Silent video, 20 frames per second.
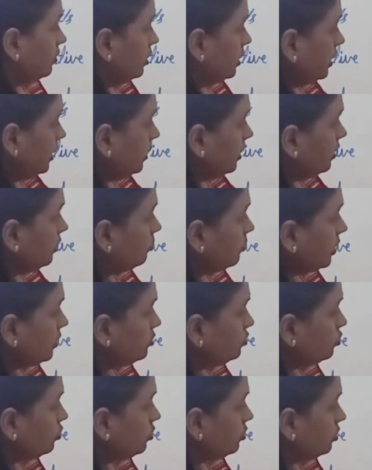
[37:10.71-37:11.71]
Here
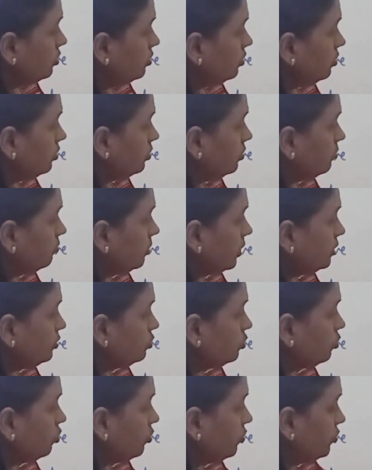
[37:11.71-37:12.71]

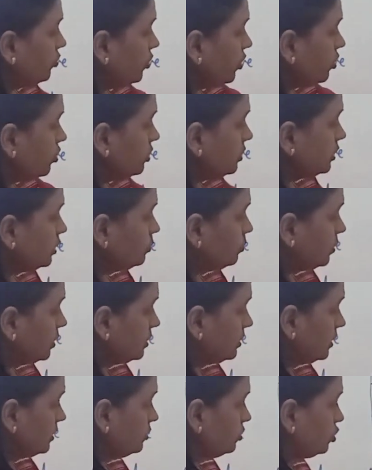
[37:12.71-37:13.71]
mitochondrion is
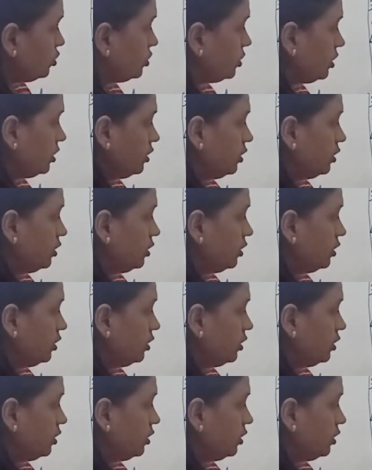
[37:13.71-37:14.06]
present.